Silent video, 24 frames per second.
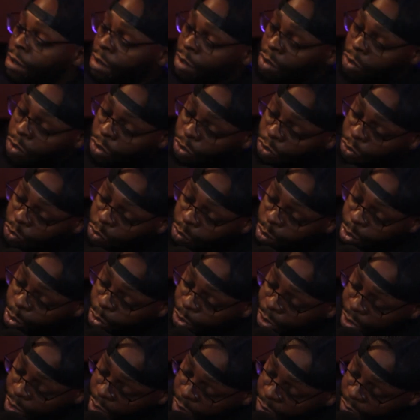or
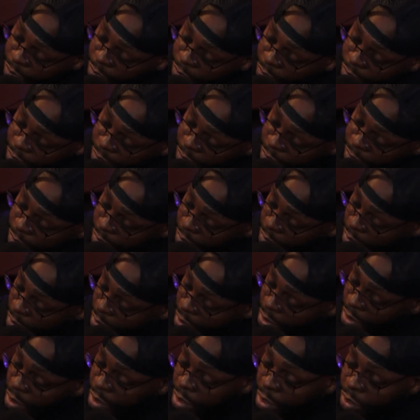2.0.
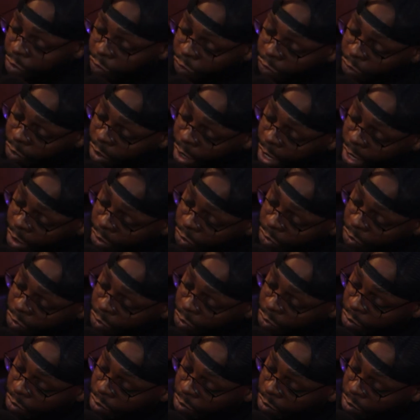So you got
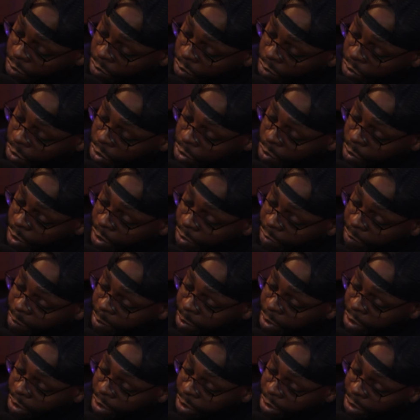two
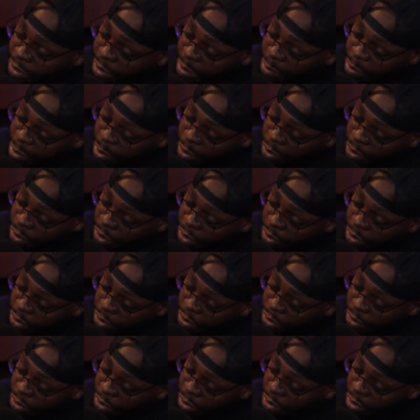USB-C
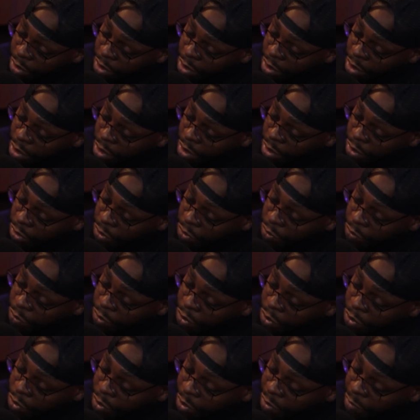ports, two
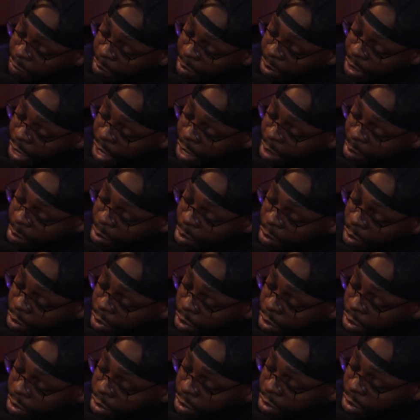USB-A
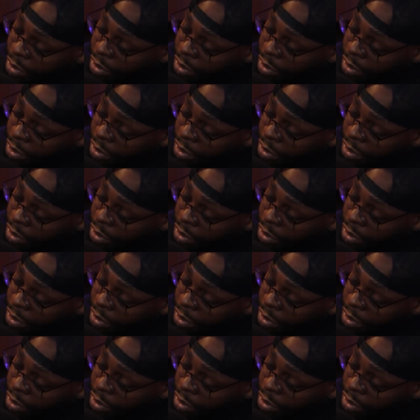ports,